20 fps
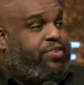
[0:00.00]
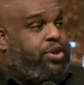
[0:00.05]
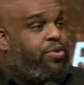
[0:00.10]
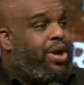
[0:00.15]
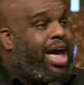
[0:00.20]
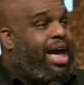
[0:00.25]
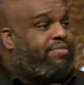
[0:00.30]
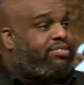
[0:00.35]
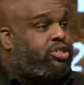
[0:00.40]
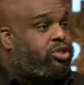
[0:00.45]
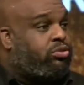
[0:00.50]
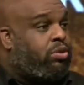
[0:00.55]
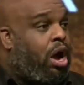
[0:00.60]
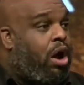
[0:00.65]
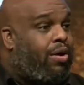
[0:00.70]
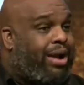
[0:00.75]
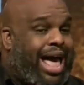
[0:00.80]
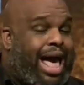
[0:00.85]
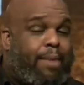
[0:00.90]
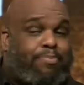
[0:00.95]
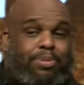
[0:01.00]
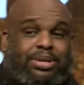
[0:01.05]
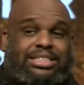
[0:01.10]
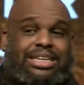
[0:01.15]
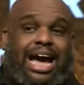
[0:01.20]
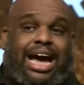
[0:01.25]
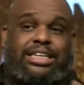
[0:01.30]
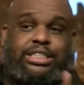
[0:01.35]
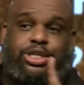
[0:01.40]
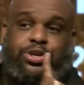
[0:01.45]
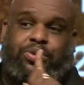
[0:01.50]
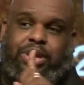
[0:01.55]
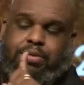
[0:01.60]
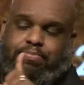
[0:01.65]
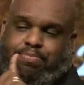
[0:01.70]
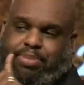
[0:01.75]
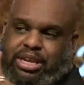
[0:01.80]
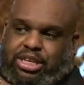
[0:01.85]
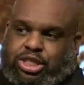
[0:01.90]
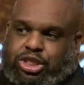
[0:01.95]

And if you have strong appetites,